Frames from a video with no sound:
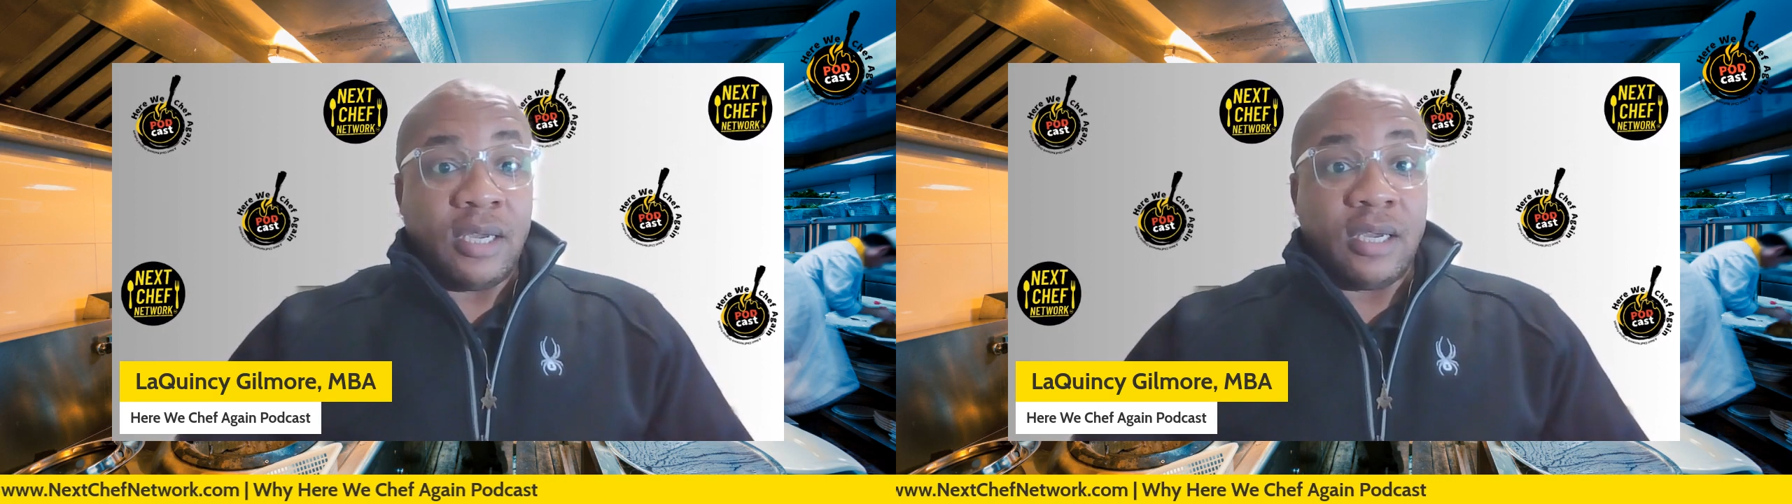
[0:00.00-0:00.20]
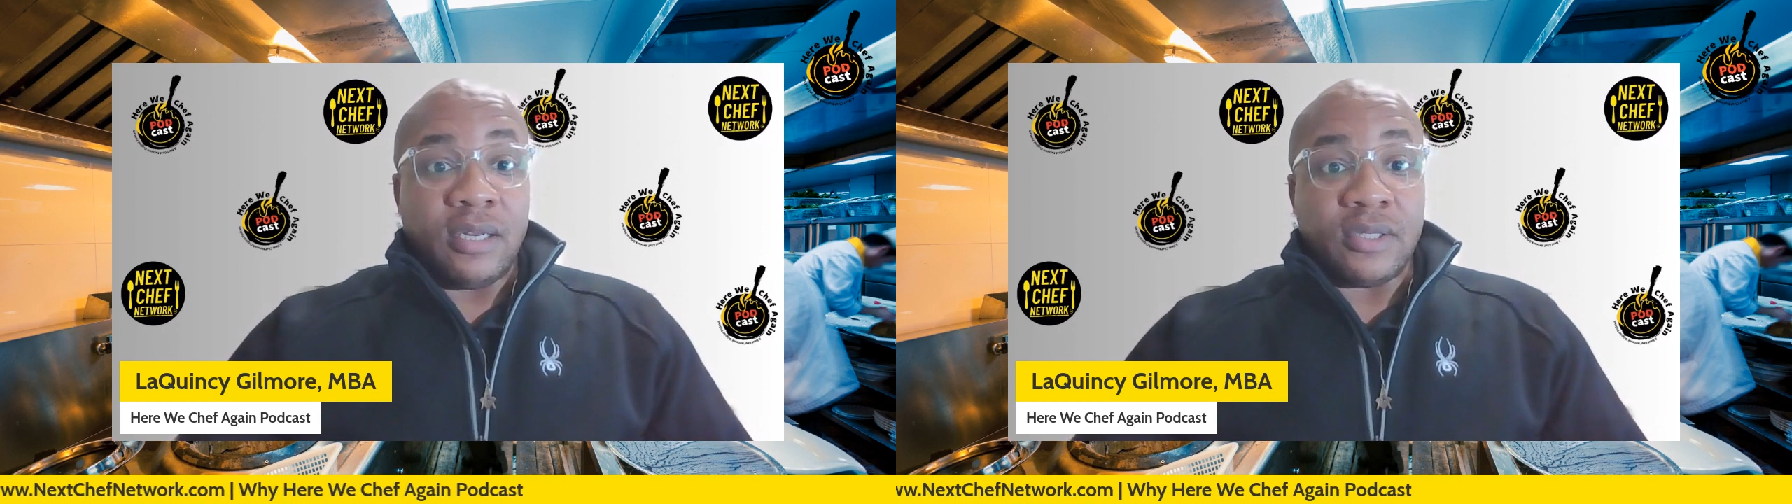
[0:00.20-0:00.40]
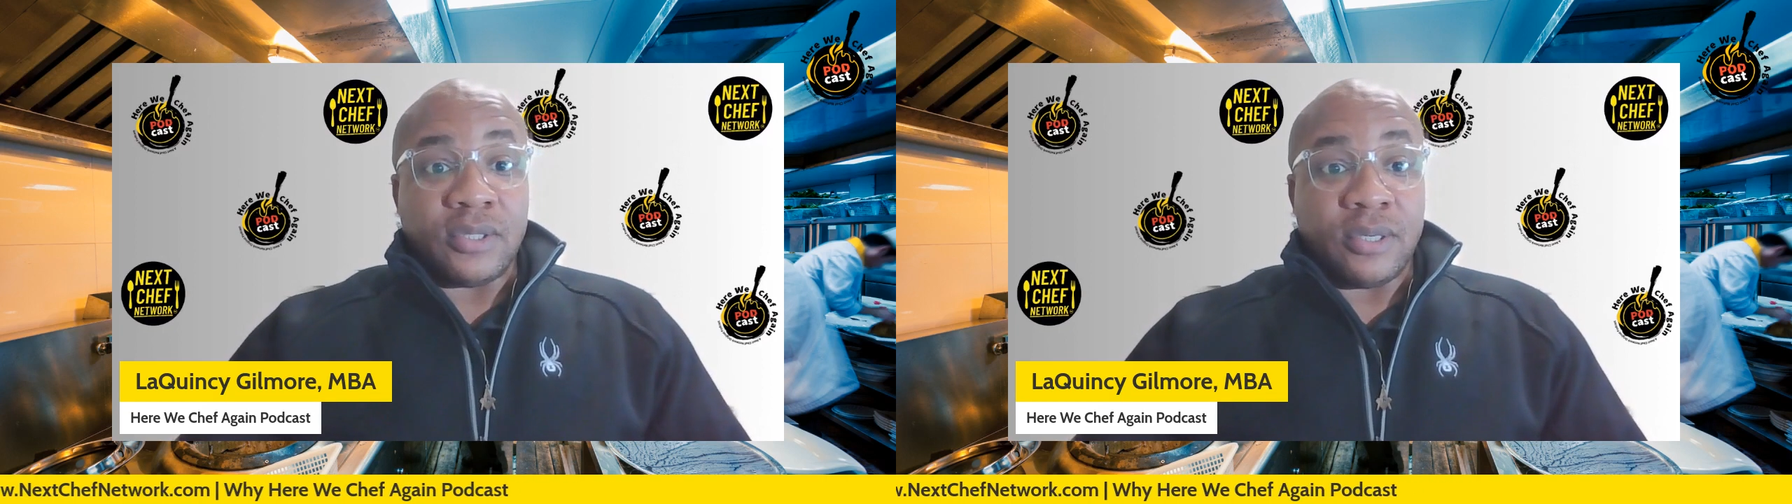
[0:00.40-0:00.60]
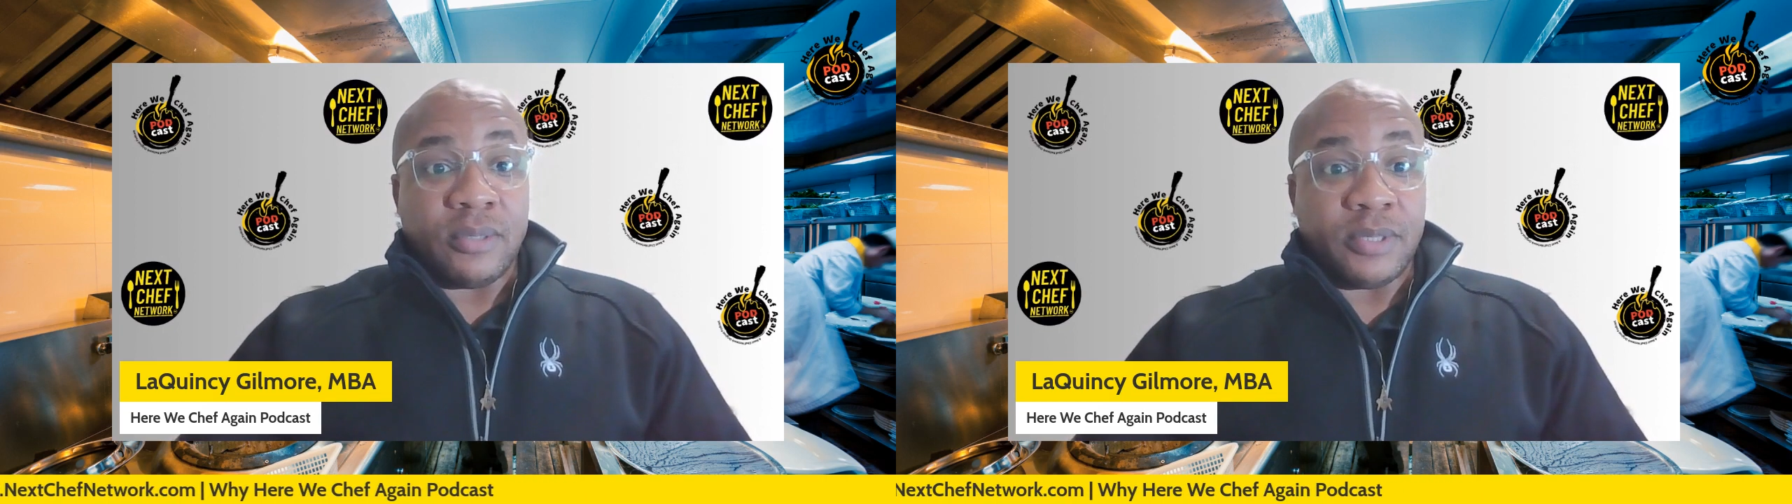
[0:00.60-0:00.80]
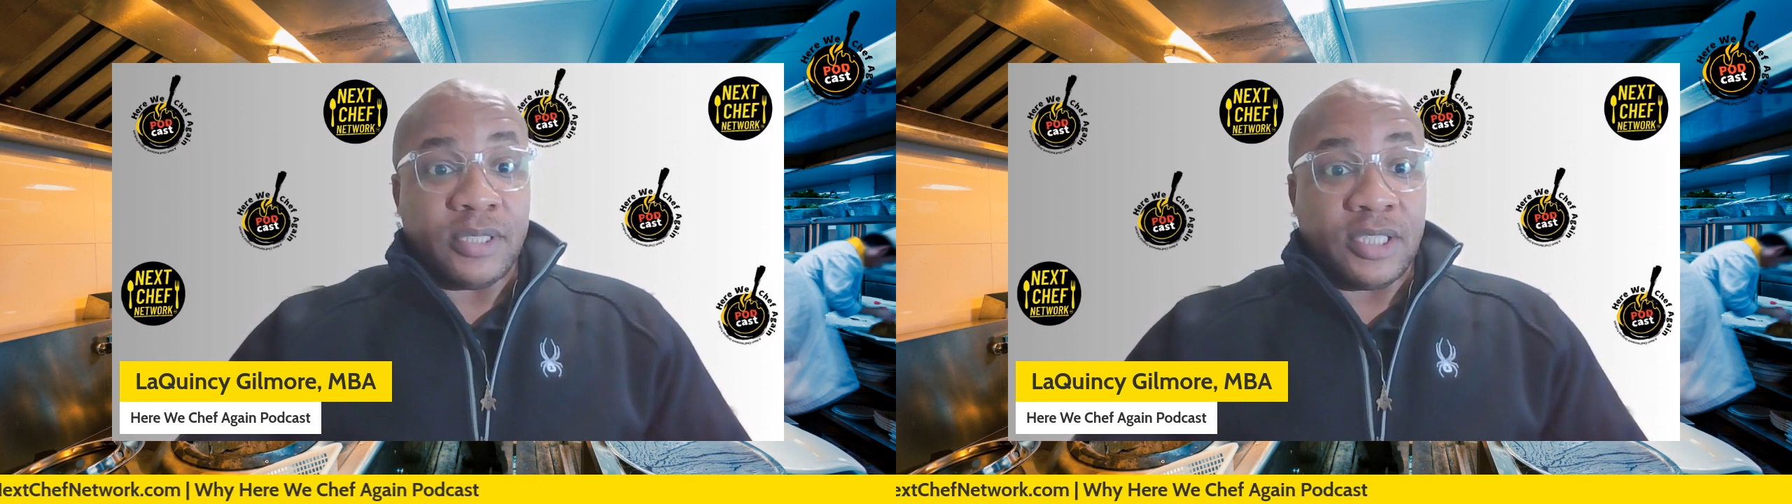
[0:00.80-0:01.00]
in a
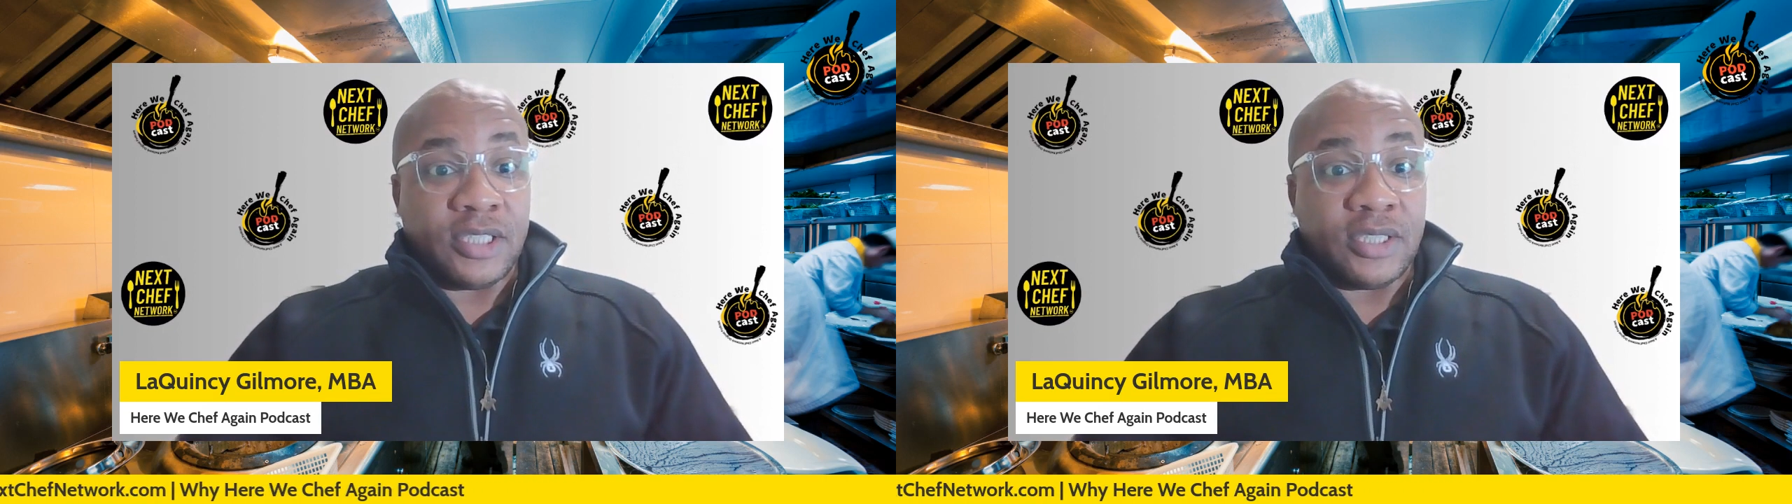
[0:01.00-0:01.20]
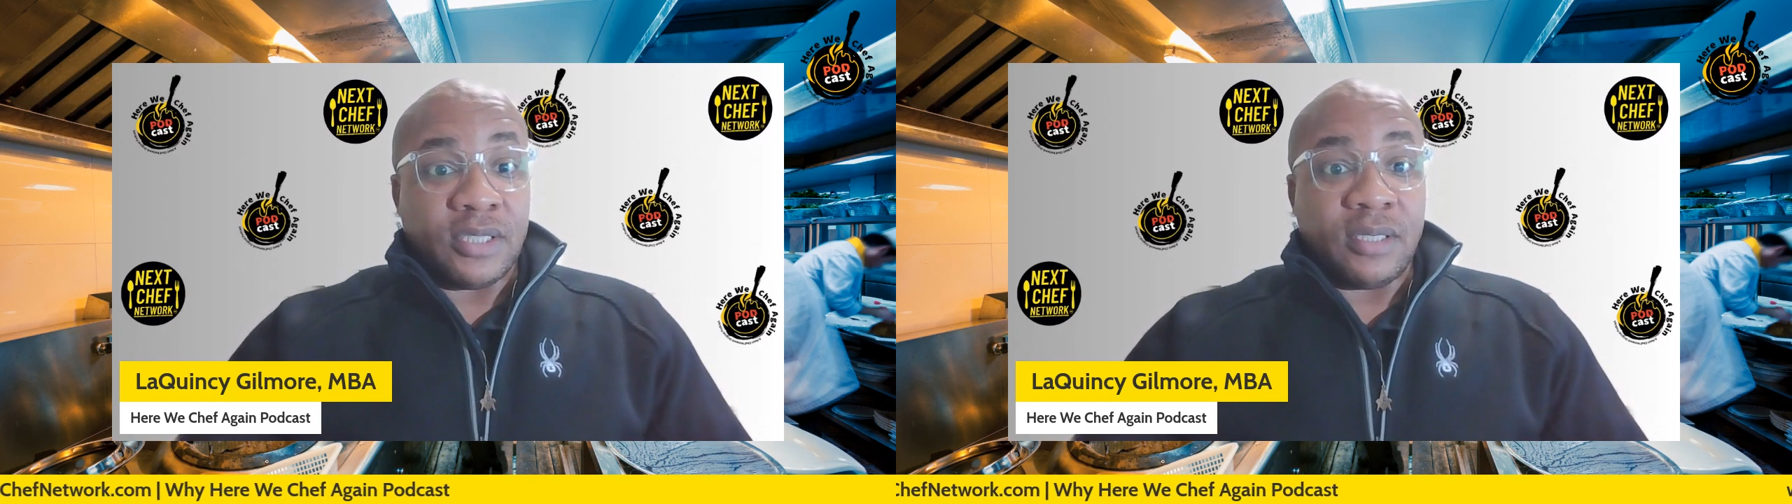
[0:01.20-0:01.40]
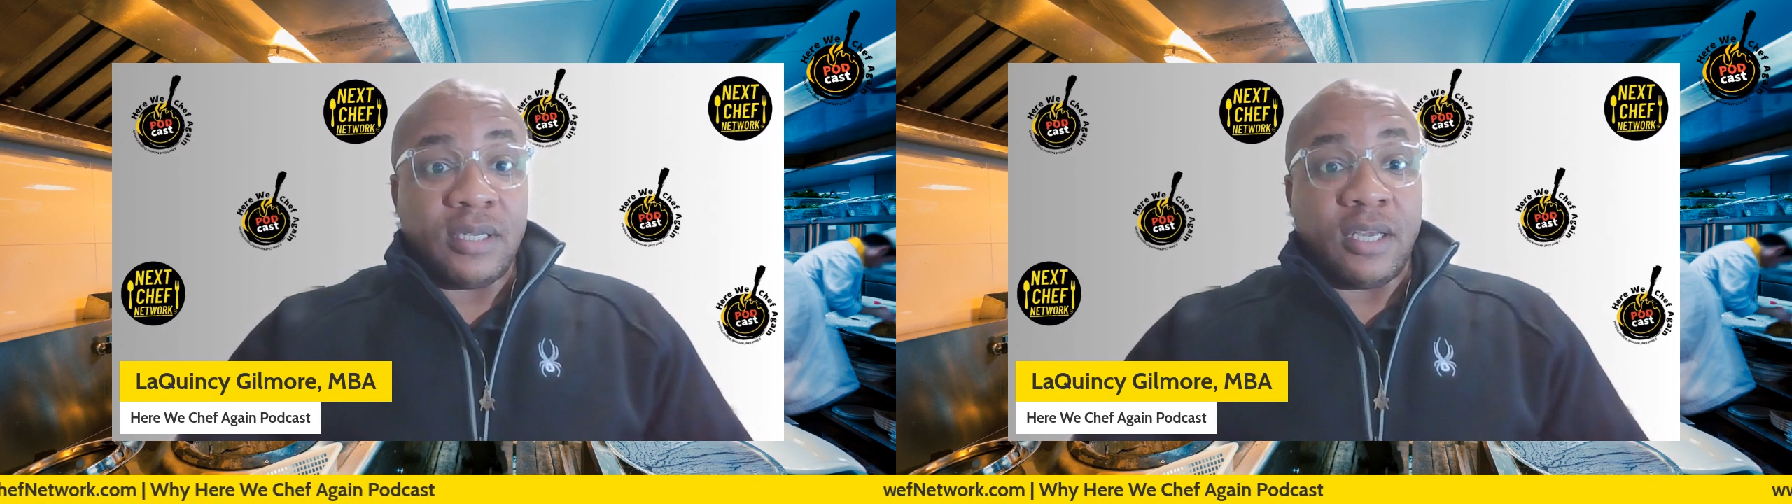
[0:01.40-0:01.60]
certain position,